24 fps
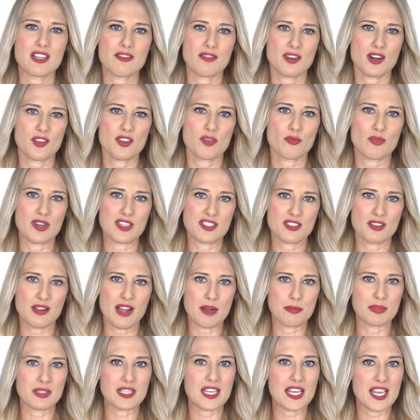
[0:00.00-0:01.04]
given on the rental
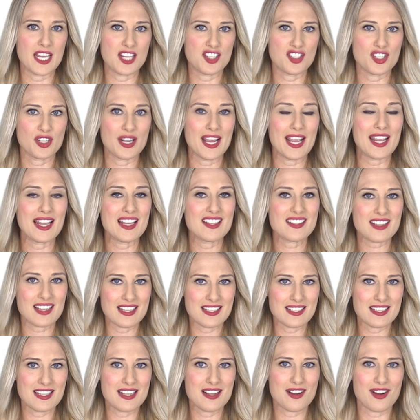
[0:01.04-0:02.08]
application and I
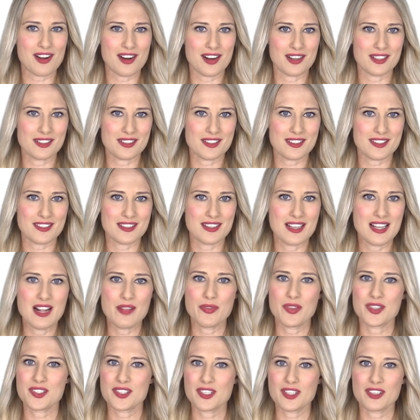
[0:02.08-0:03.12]
D cards.
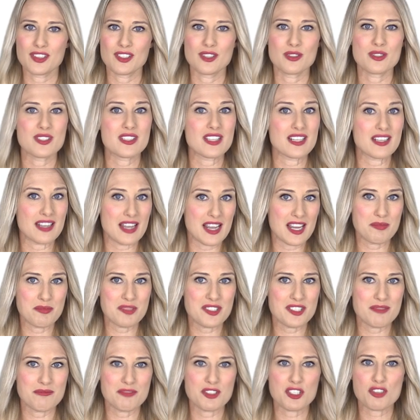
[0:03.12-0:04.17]
This includes the
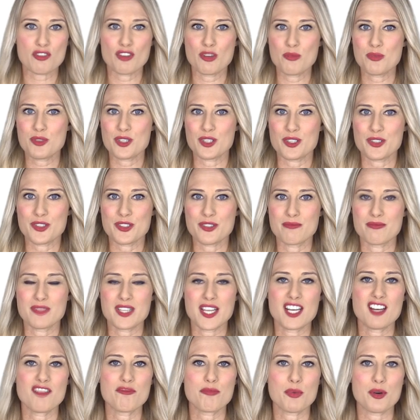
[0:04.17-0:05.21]
names, descriptors,
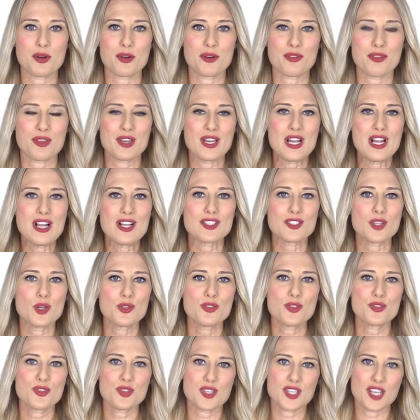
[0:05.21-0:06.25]
date of birth,
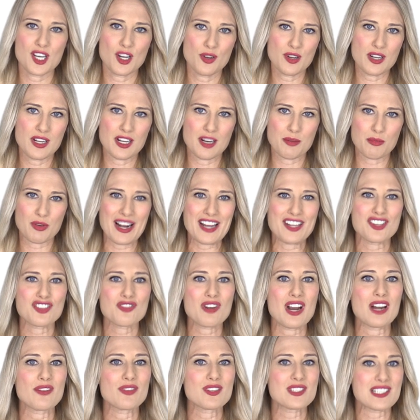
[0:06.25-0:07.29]
social security number, and
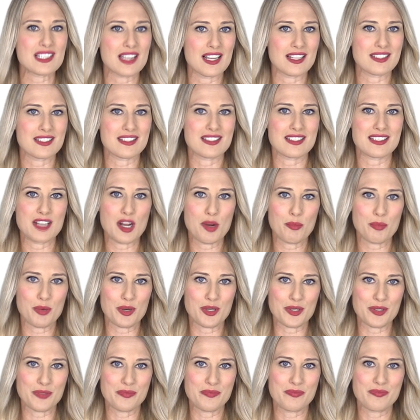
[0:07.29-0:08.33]
driver's license
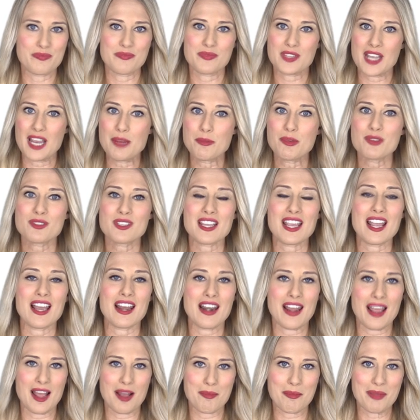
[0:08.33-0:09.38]
number. Typos can
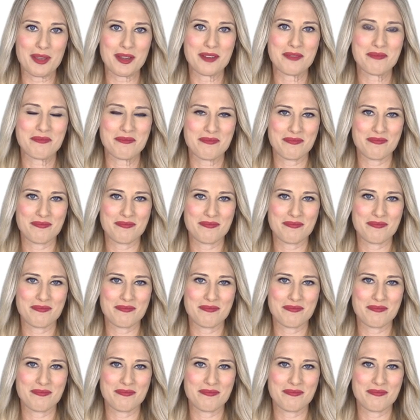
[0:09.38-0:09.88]
happen.